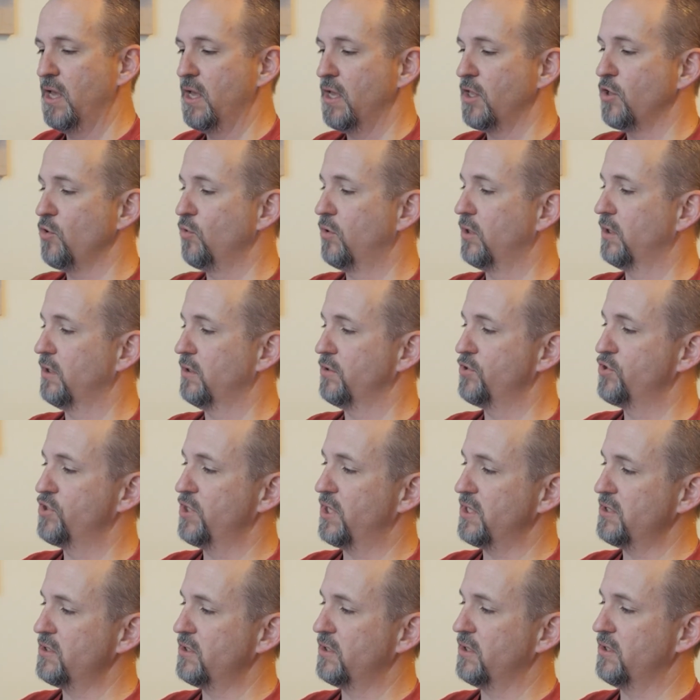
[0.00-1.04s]
you can
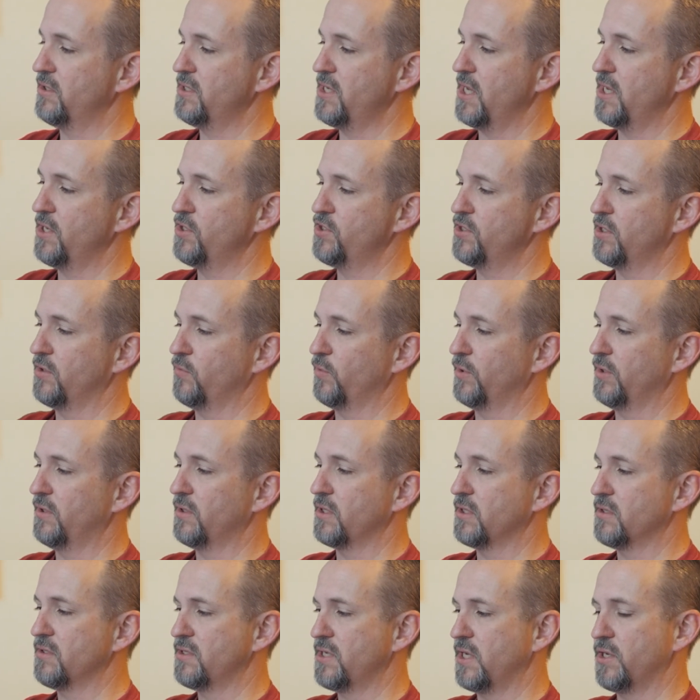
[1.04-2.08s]
adjust the tension with
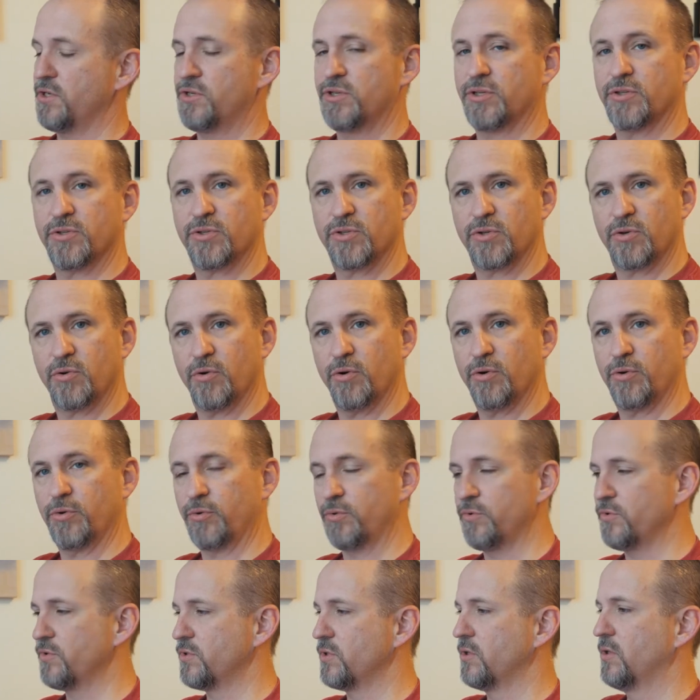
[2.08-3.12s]
these tension
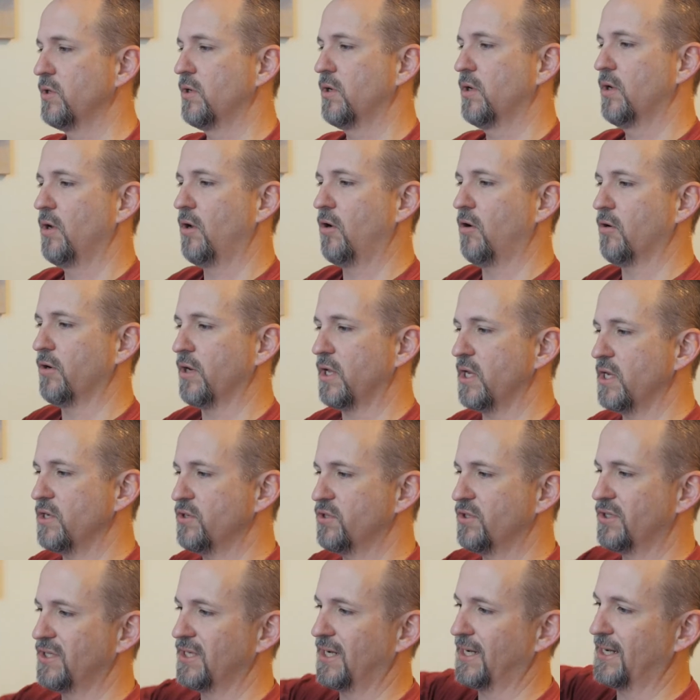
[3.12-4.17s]
screws on
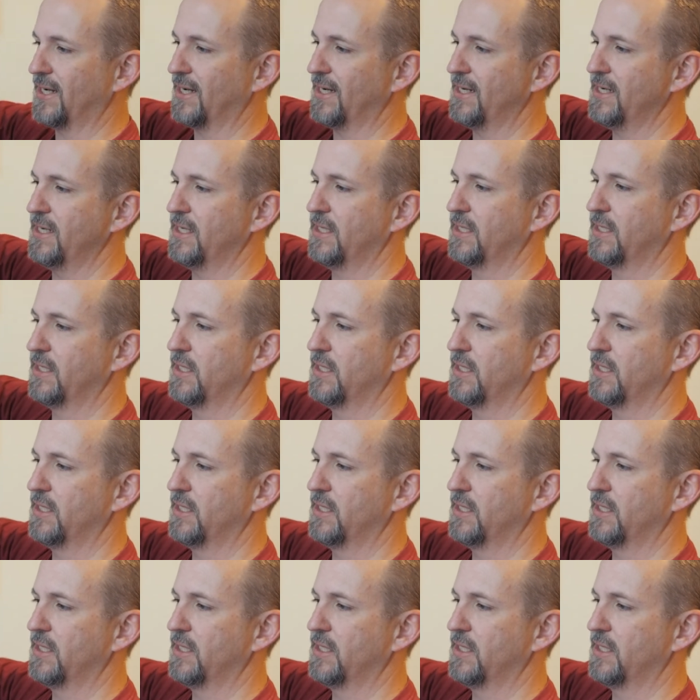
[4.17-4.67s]
each side.